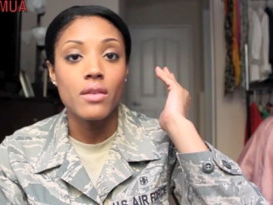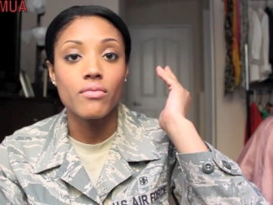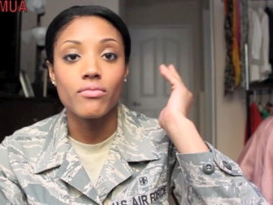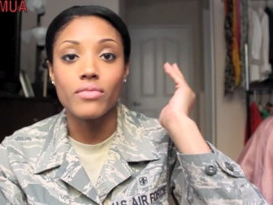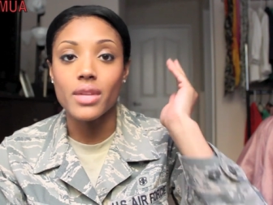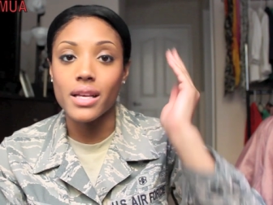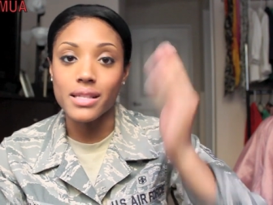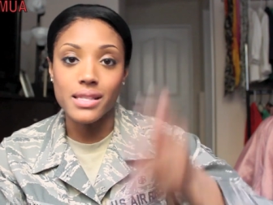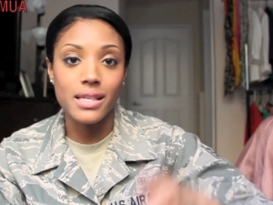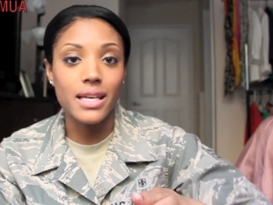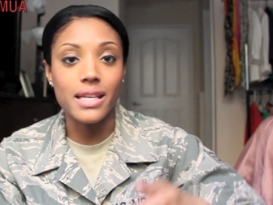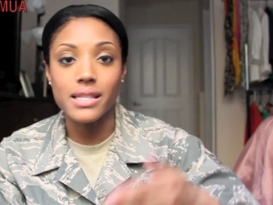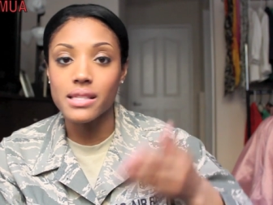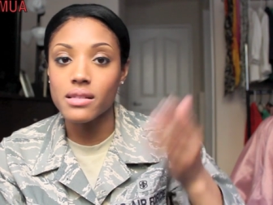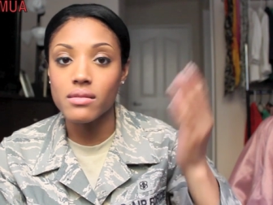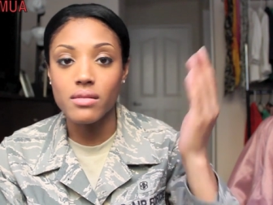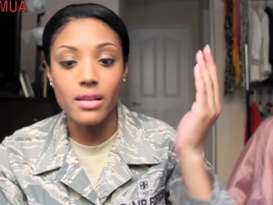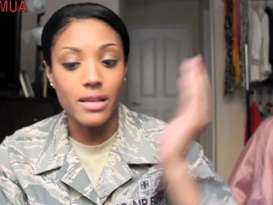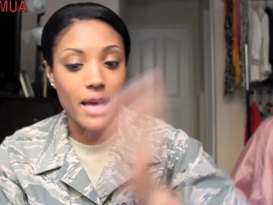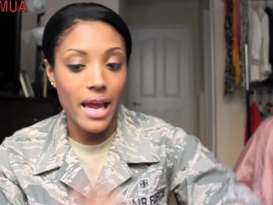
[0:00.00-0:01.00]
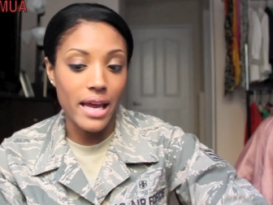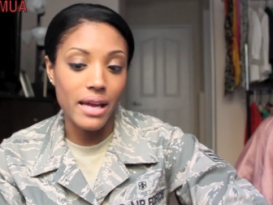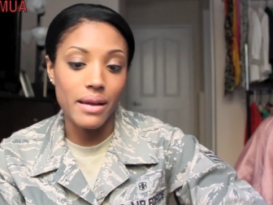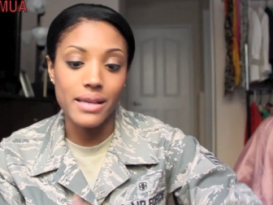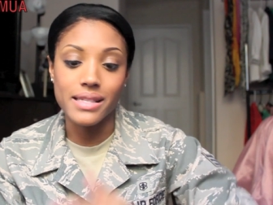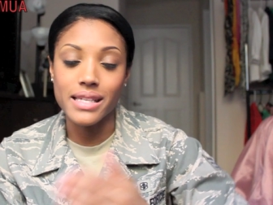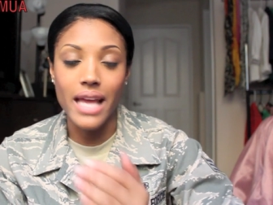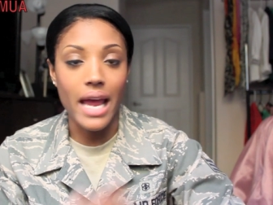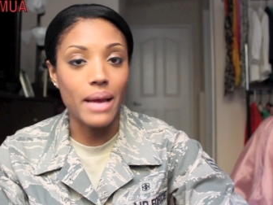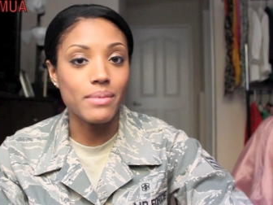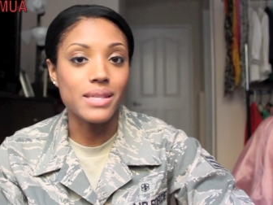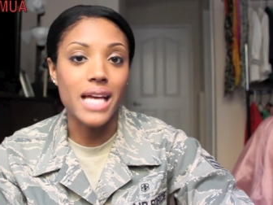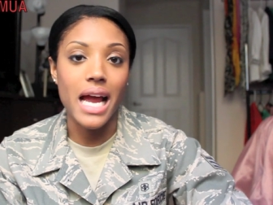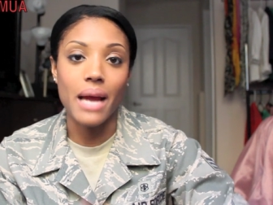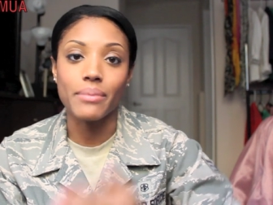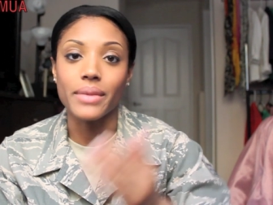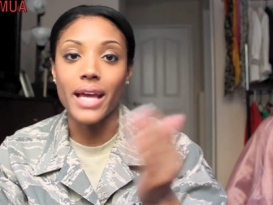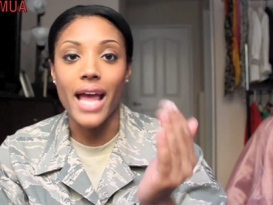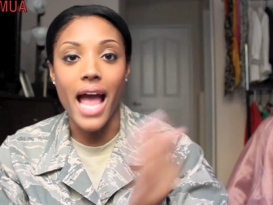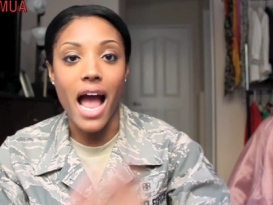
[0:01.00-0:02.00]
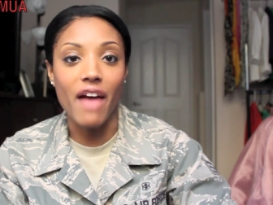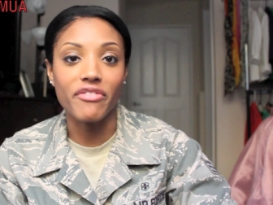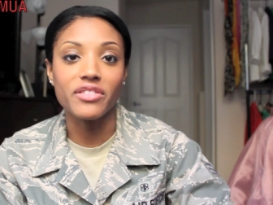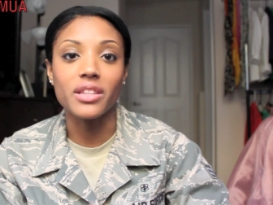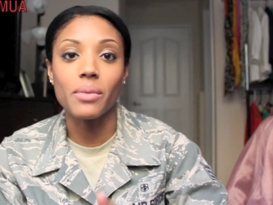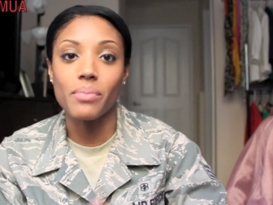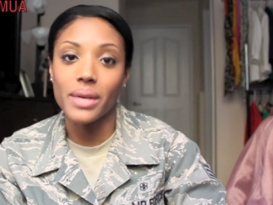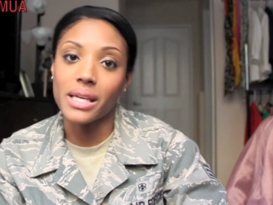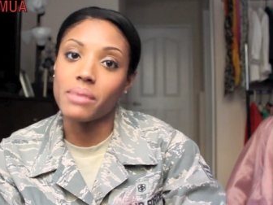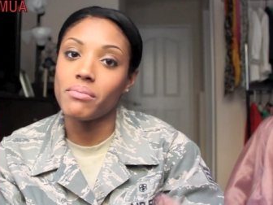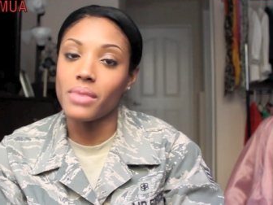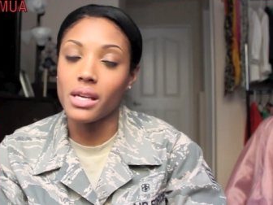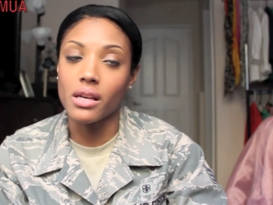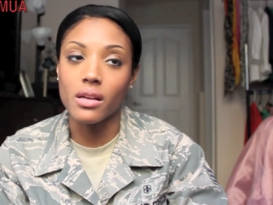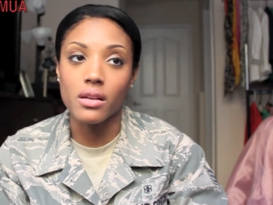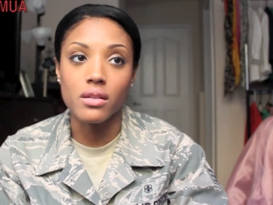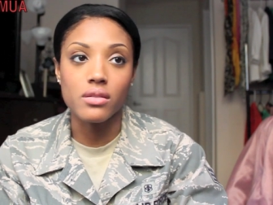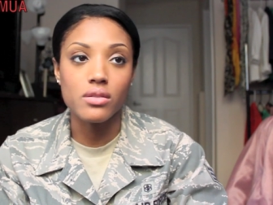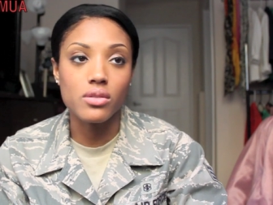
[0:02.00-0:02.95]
it's game time. They have to be mean.